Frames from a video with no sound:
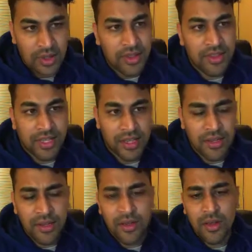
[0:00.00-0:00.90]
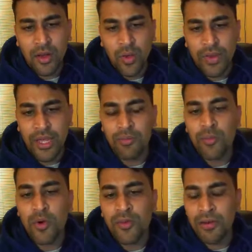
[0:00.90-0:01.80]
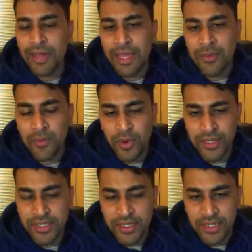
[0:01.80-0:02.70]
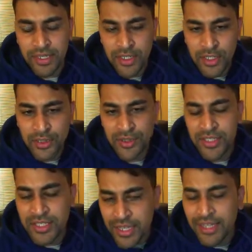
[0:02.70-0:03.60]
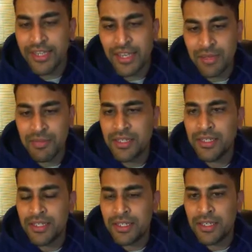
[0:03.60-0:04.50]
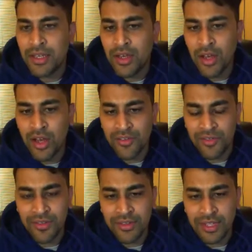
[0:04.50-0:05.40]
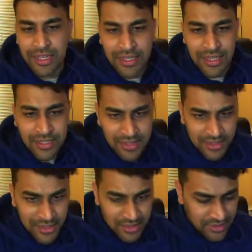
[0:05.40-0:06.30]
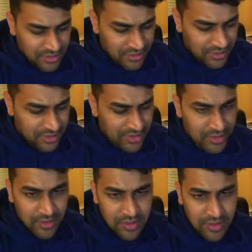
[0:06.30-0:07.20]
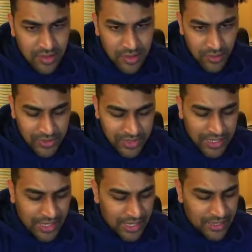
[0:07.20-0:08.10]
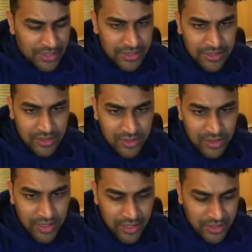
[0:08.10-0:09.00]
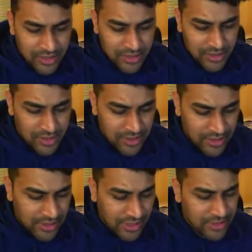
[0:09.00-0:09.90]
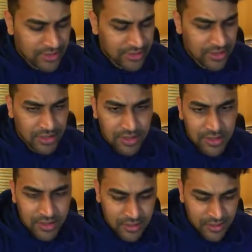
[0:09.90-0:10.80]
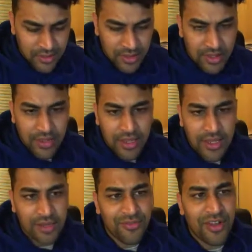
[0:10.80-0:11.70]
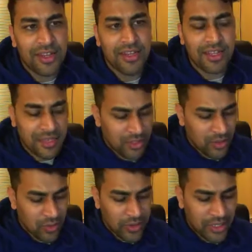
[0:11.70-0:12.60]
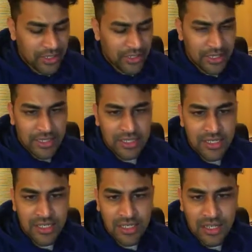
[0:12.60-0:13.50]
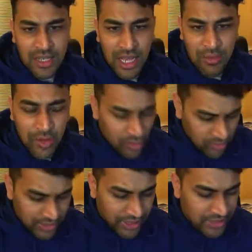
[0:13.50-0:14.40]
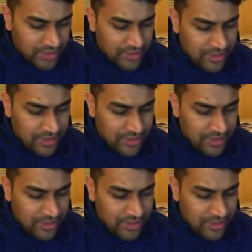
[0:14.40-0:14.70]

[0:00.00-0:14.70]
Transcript: Then we can move our head pointer to the second element of the linked list. We say head is equal to heads, next. And finally, we can delete our old head